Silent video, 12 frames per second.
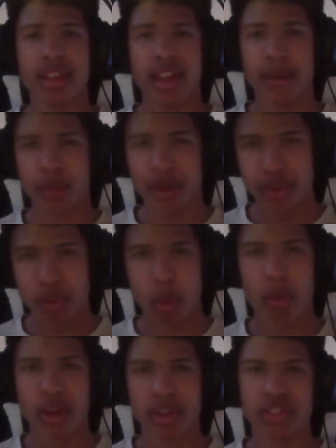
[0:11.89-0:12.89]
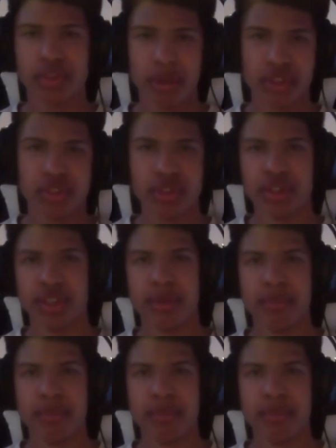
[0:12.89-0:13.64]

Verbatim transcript: And what you will watch is my journey.